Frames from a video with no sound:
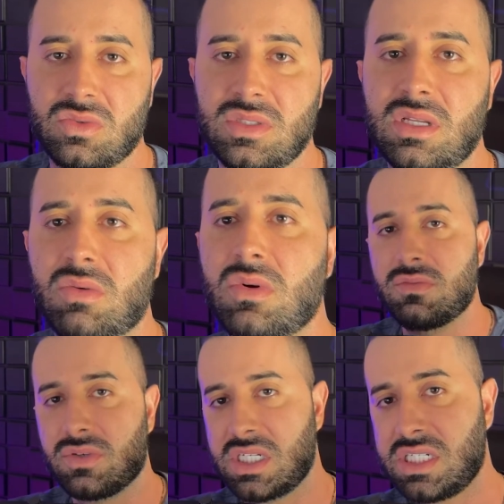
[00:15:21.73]
So I'll
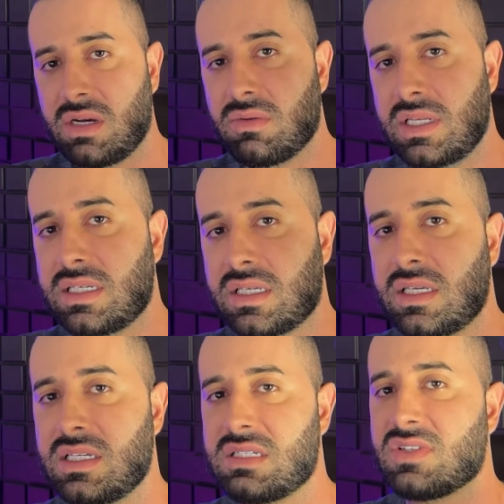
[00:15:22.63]
leave a link here.
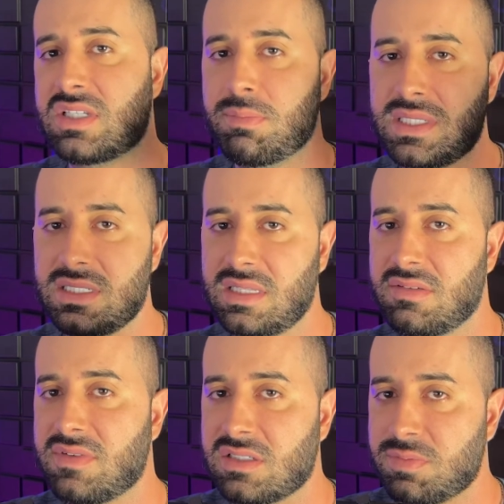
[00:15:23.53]
If you need to have several
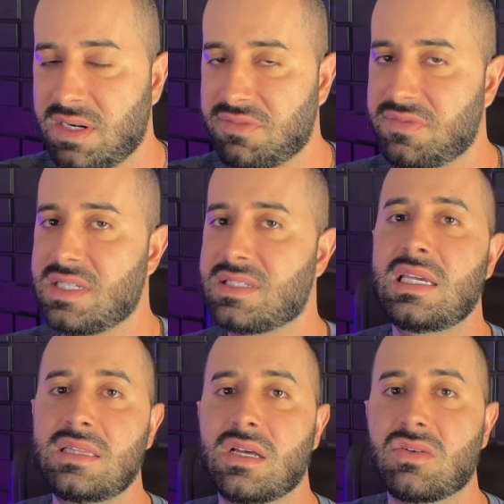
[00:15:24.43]
profiles and
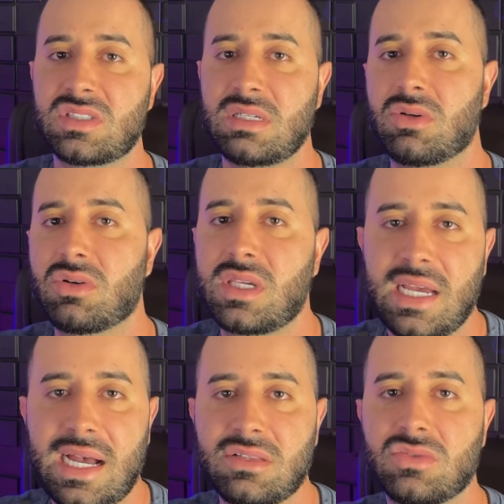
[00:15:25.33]
not be blocked,
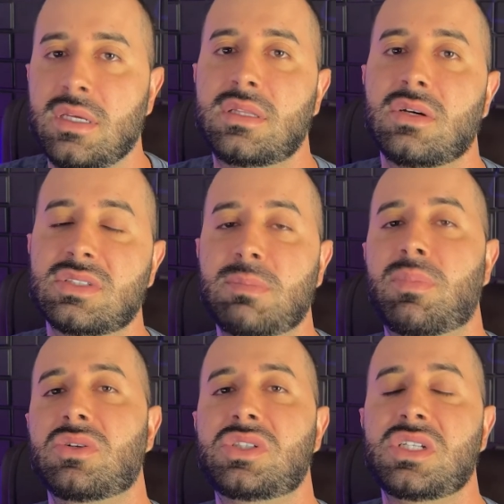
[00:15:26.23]
then you can use
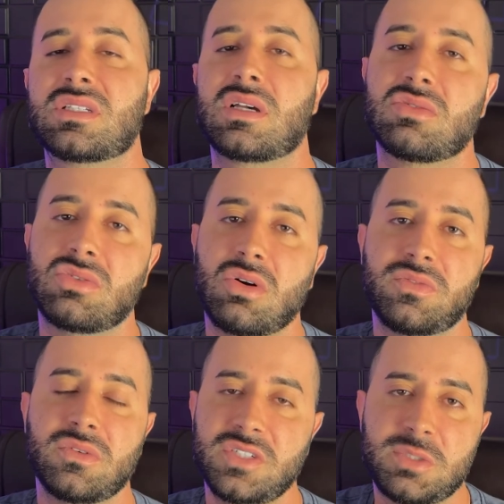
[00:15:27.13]
Dolphin with a
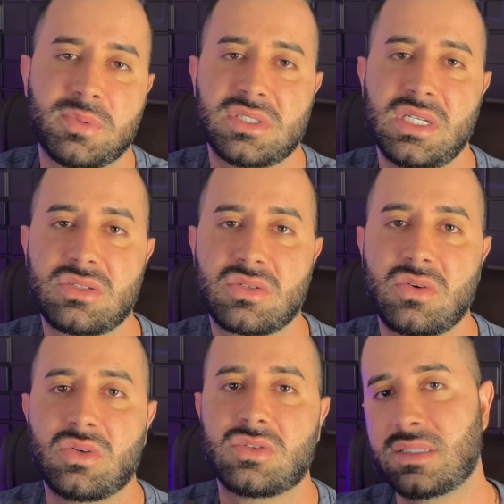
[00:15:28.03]
20% discount.
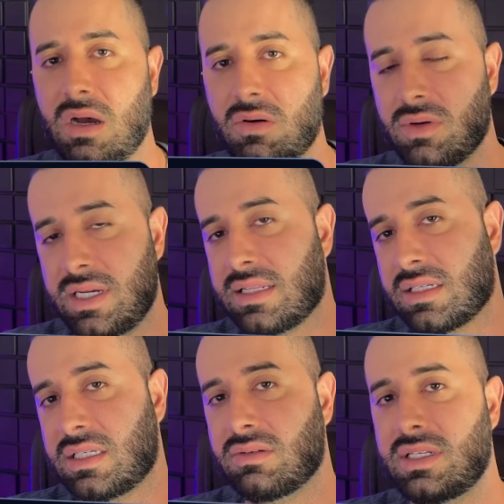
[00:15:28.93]
Take a look at the
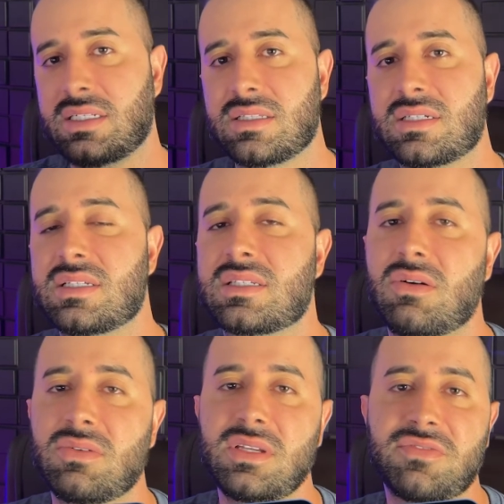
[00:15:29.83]
link in the description
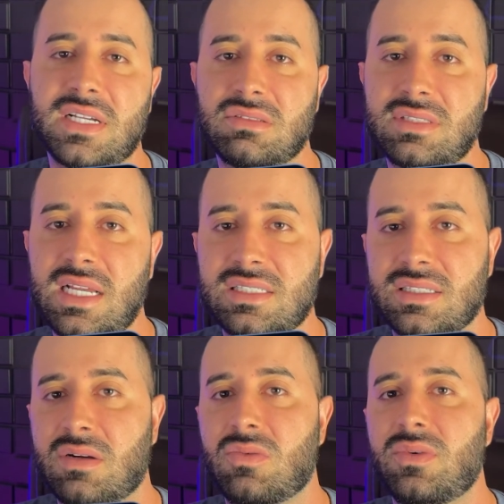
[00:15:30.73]
and try it out. If
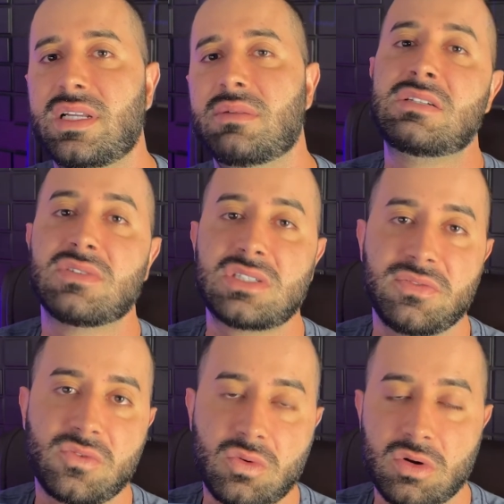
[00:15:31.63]
you have any questions
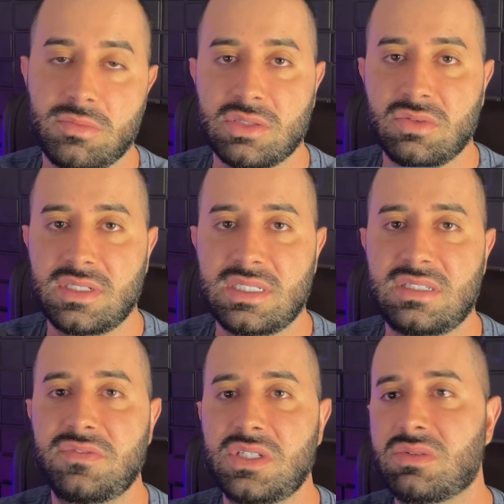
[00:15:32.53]
about this video,
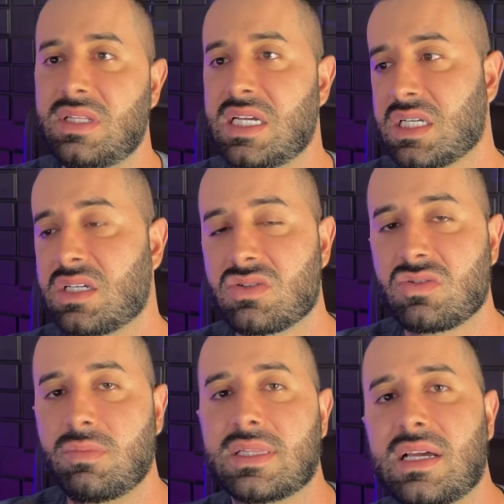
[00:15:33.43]
leave them in the
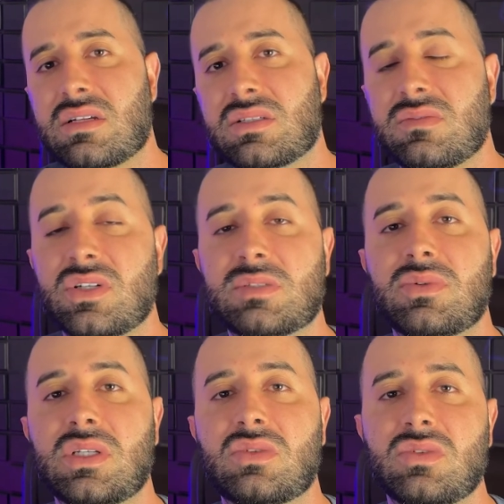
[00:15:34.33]
comments and I'll answer
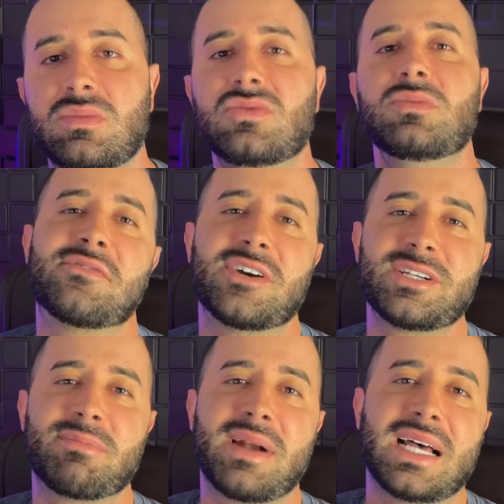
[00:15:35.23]
them all. Hugs, God
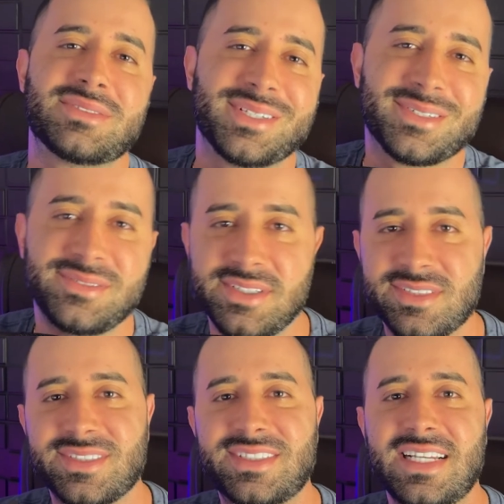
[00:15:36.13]
bless, success, and
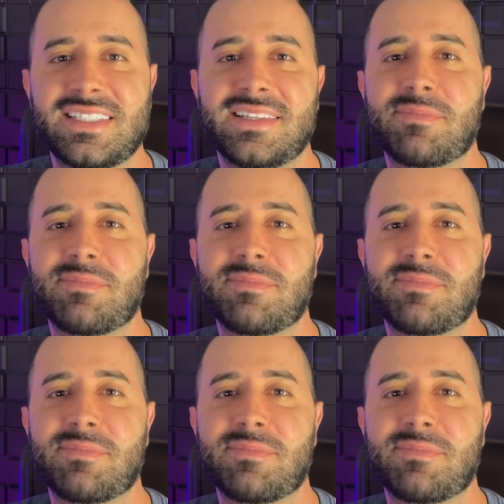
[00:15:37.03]
see you next